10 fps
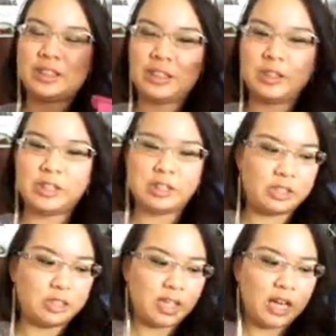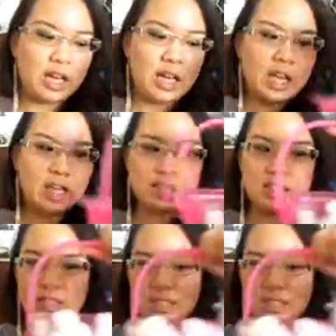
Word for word: so you can just do that. And this,